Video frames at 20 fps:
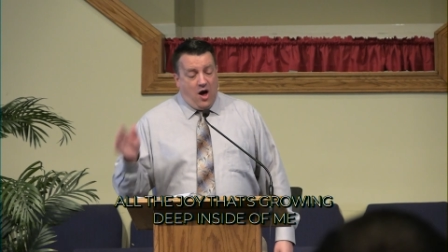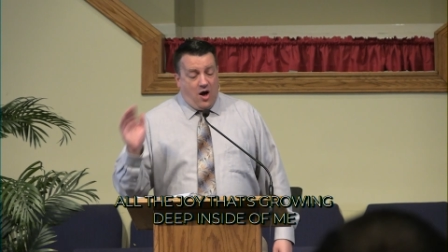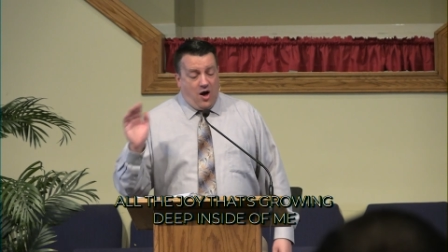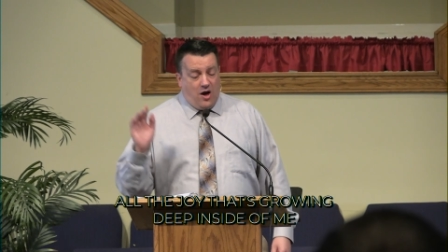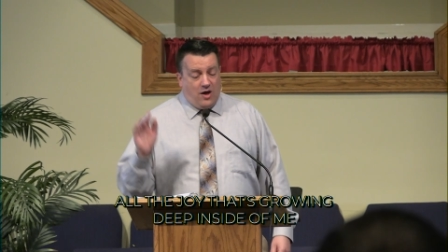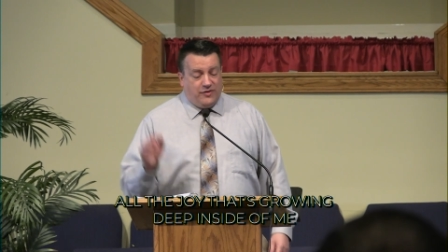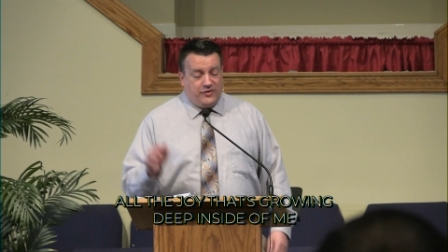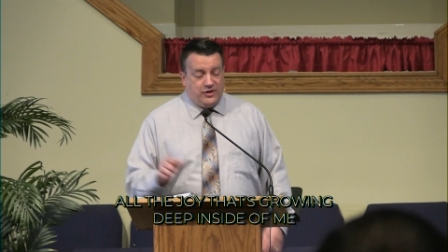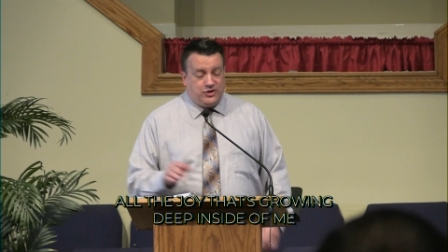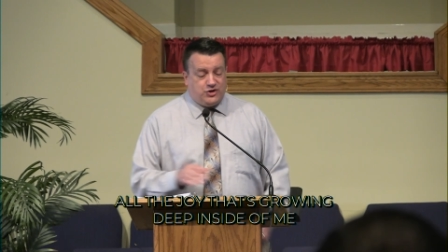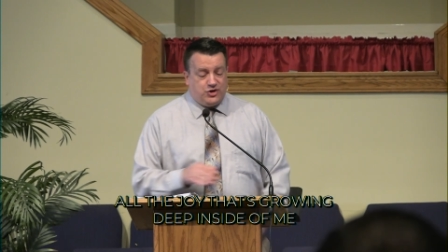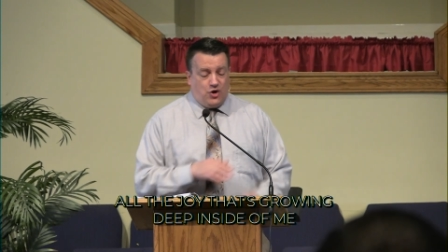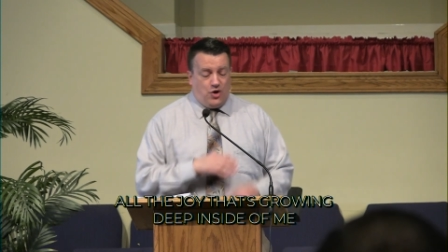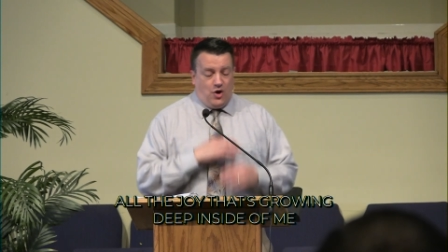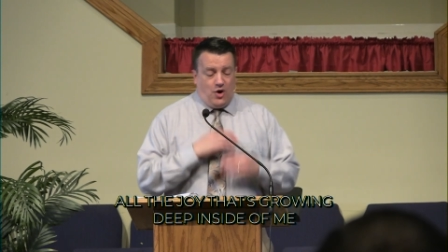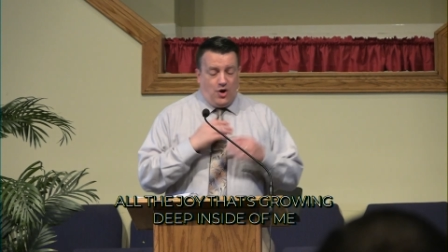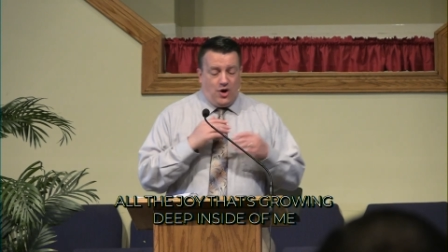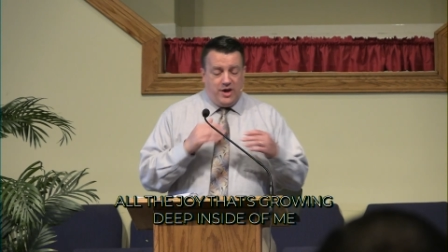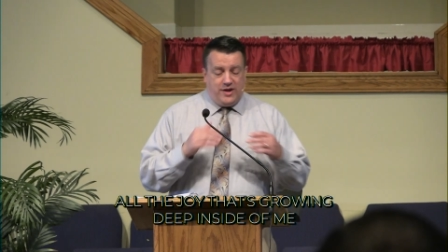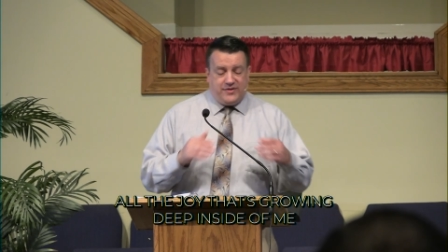All the
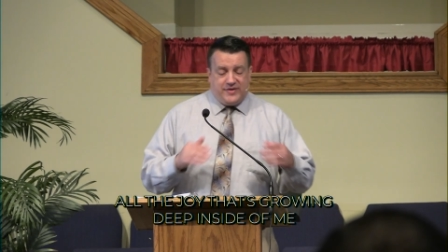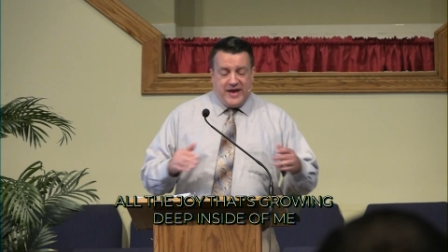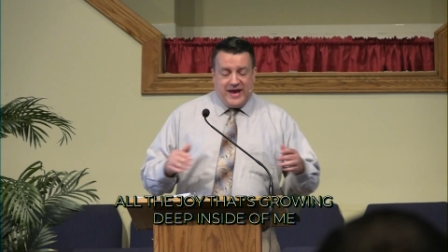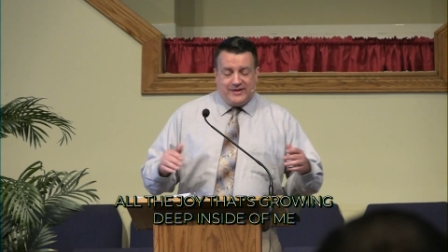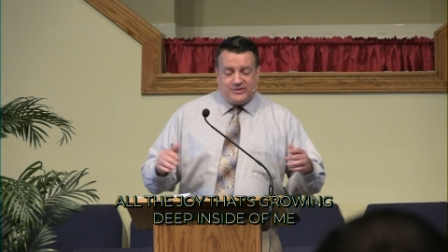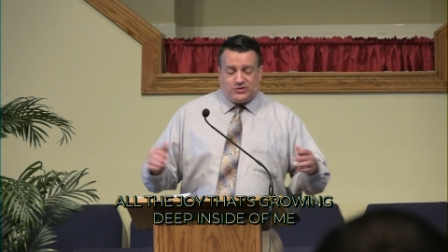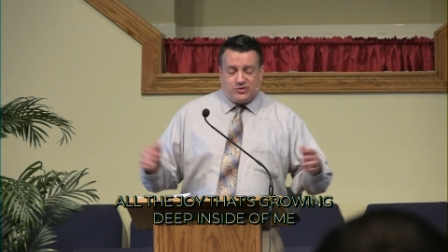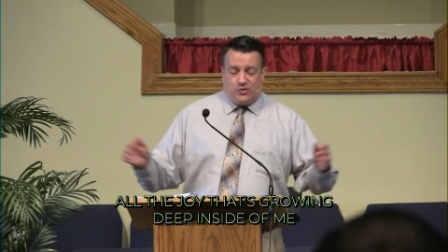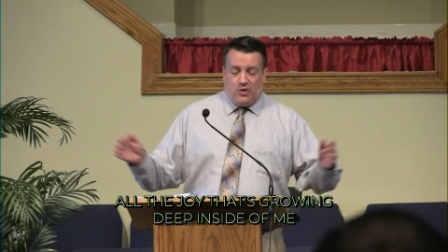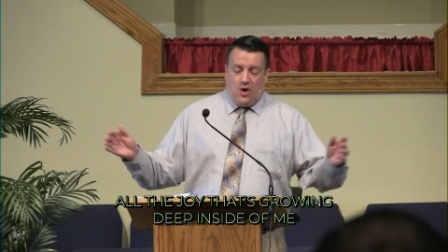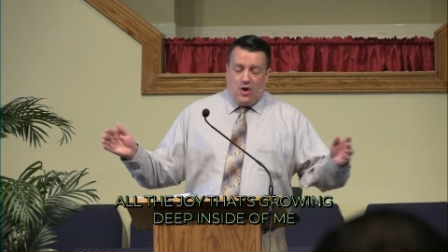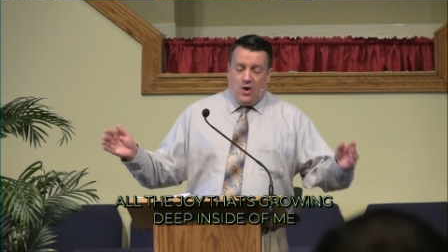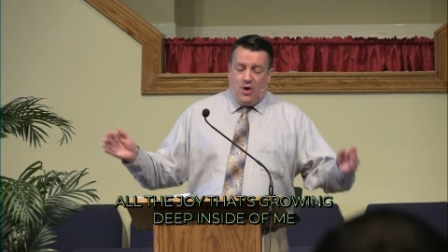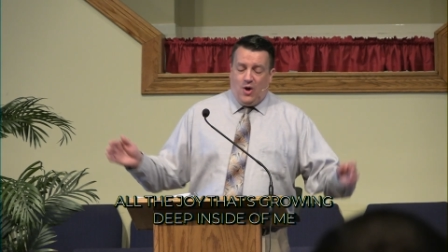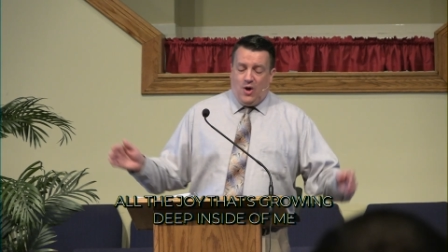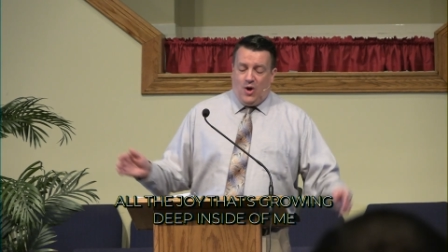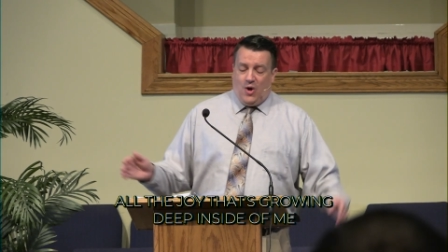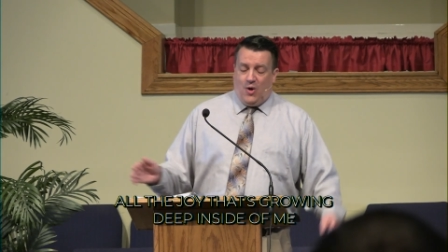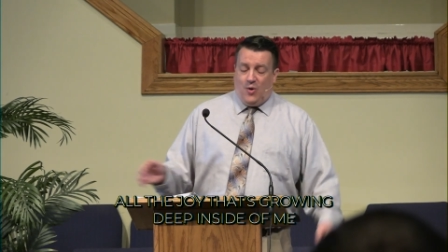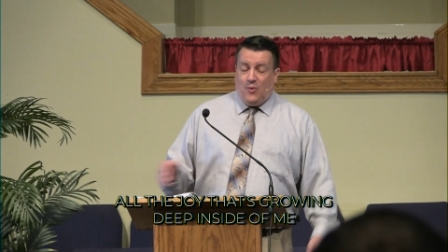joy that's
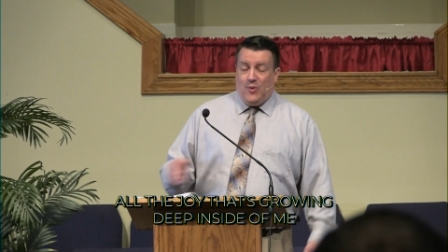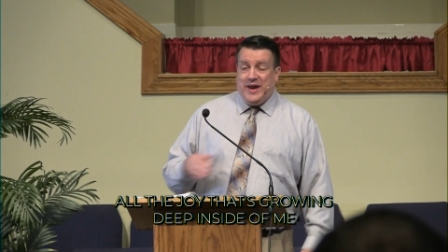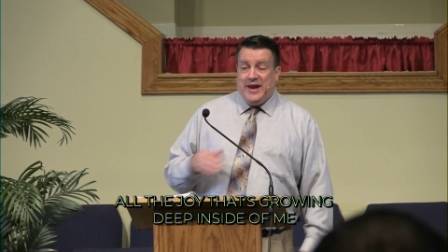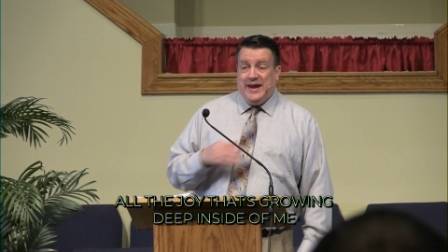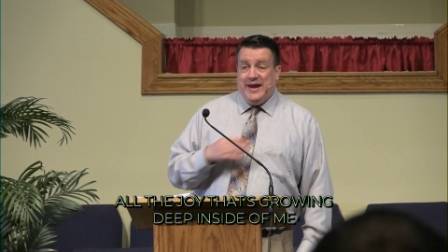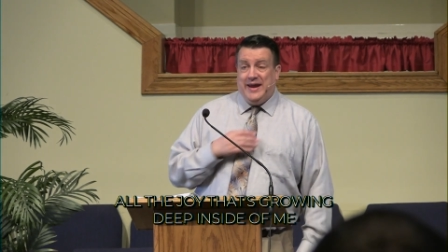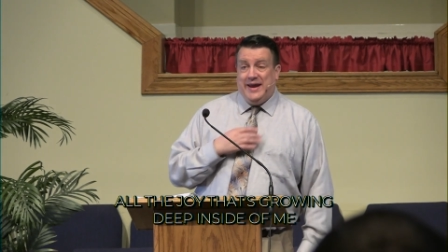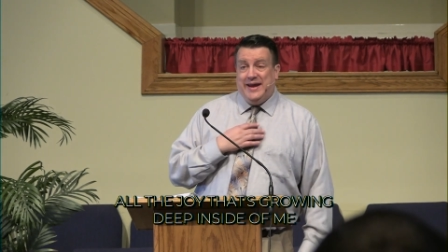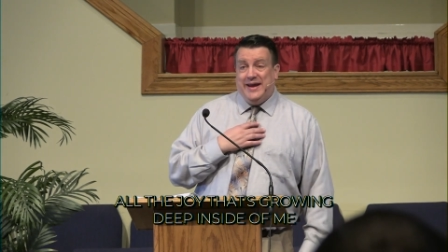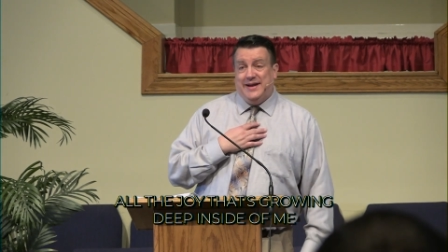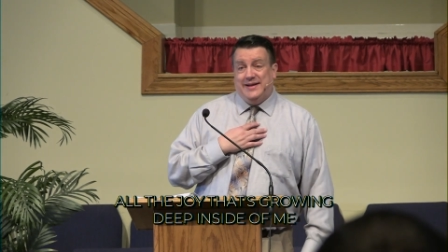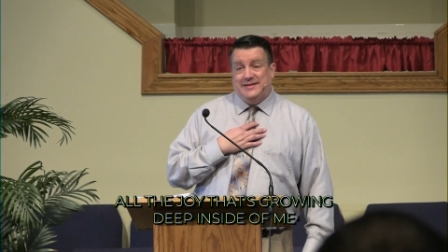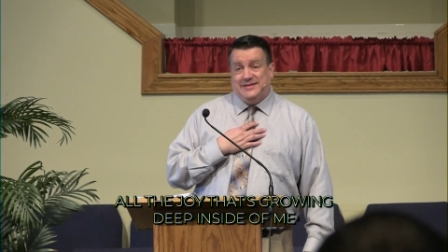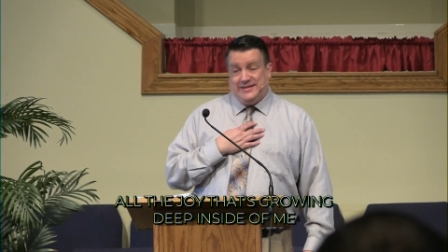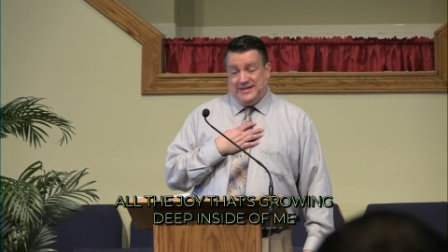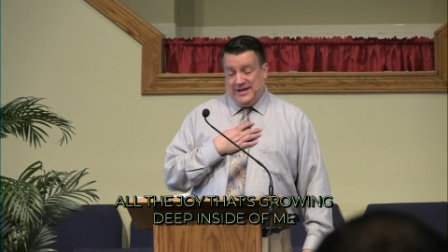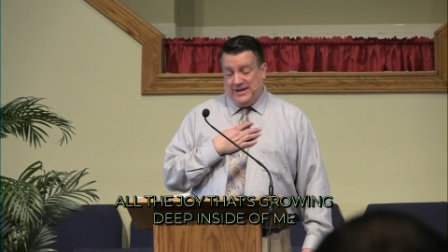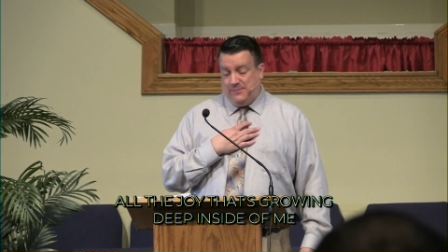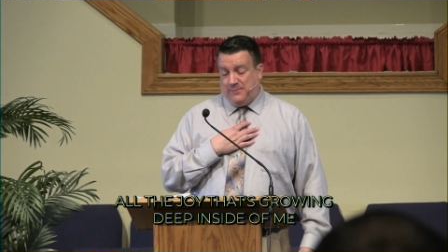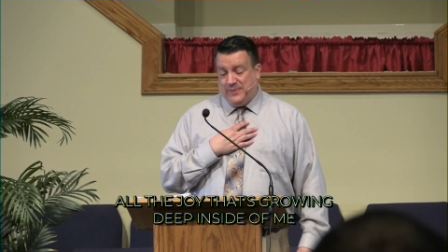growing
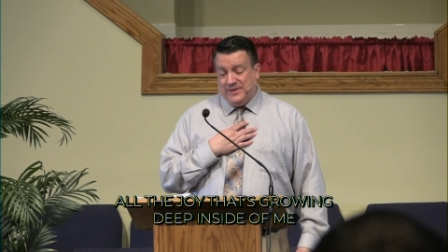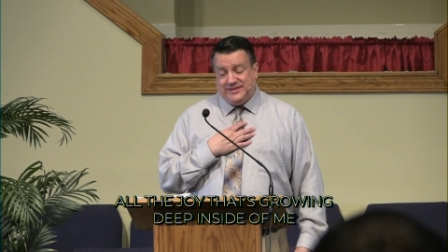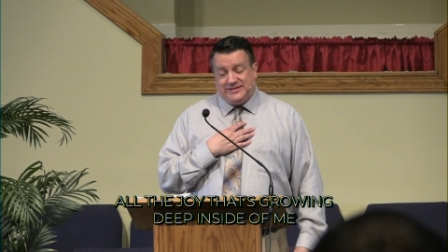deep